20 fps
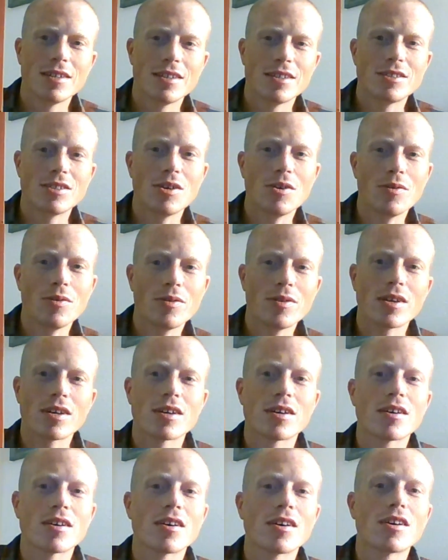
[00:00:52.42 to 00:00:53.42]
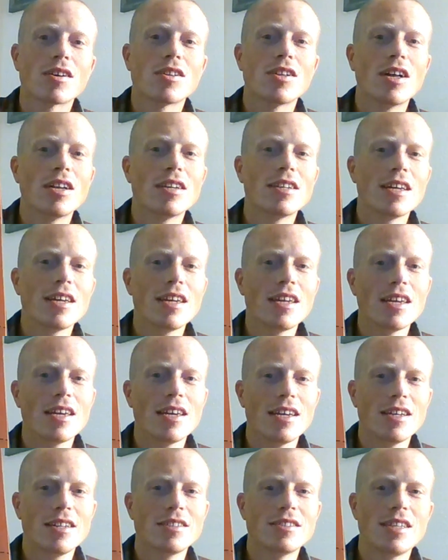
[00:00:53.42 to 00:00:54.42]
So the Klondike
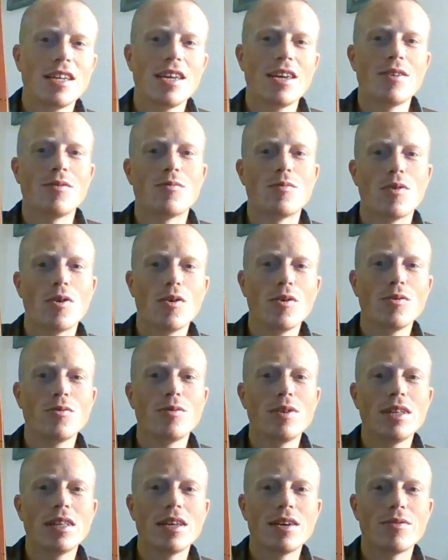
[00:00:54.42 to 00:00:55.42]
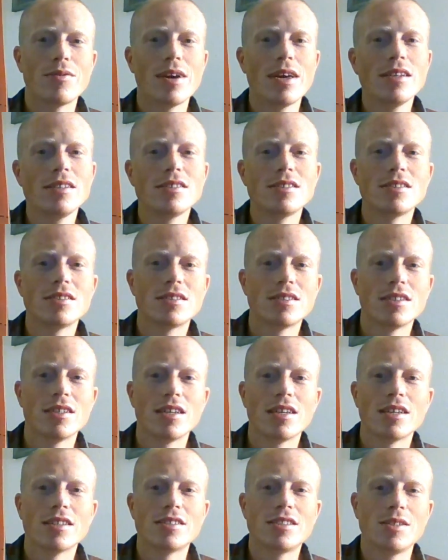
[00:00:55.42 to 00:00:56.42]
is a road relay race
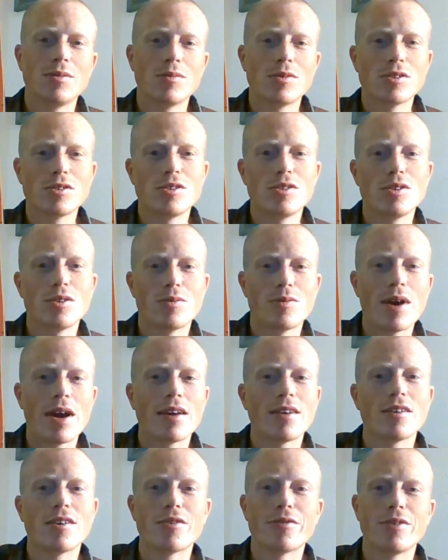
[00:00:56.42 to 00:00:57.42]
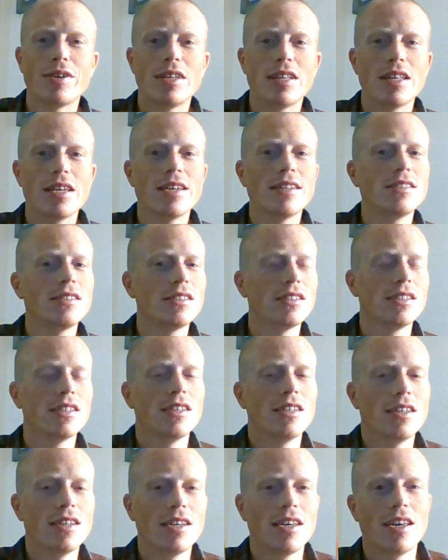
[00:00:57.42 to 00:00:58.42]
similar to the Ragnar relays
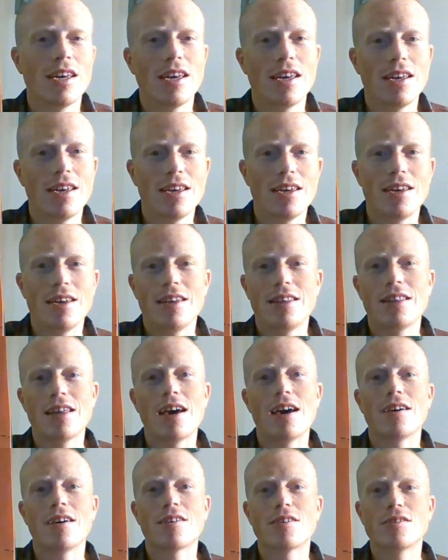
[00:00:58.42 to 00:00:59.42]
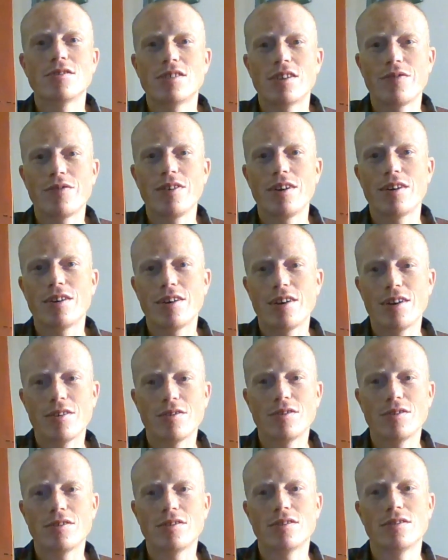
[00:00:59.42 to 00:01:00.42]
that occurs every year
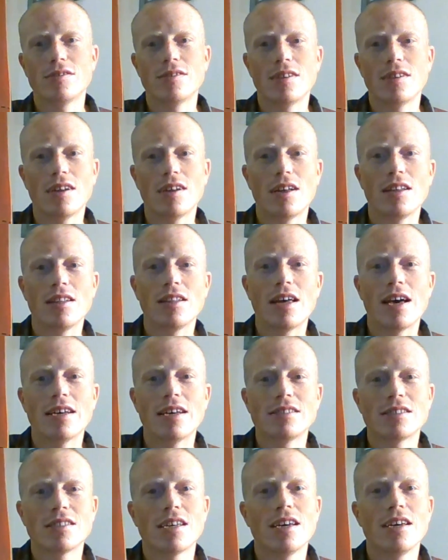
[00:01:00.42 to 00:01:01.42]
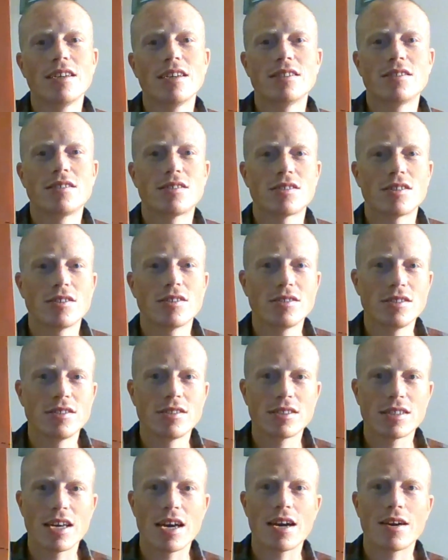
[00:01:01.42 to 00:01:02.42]
here in Alaska. It starts in
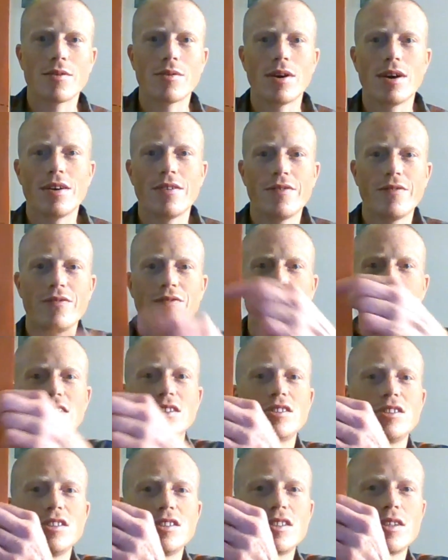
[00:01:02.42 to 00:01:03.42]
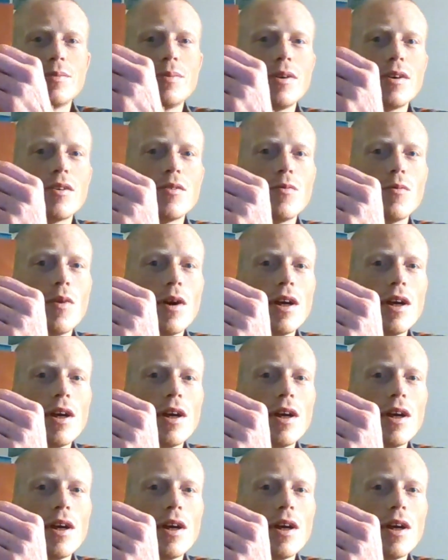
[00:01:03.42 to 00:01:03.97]
Skagway, finishes up here in